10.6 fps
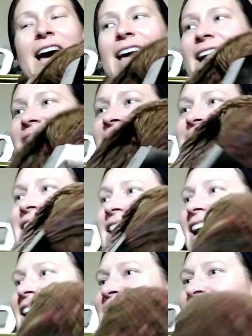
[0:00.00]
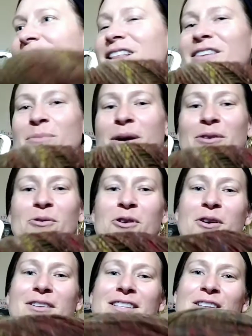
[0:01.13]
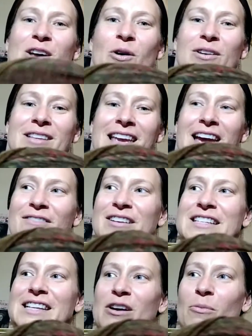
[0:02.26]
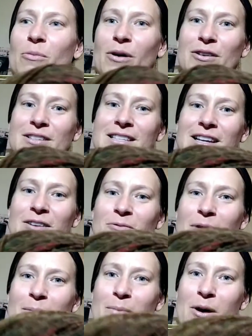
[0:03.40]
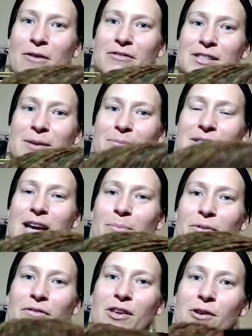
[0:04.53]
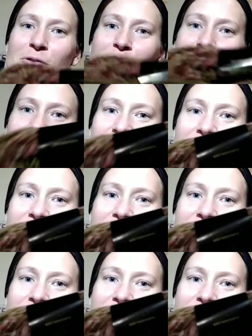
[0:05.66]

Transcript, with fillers: I, I guess that's what I love about Norians It's like every single ball is like a rainbow, some type of hue or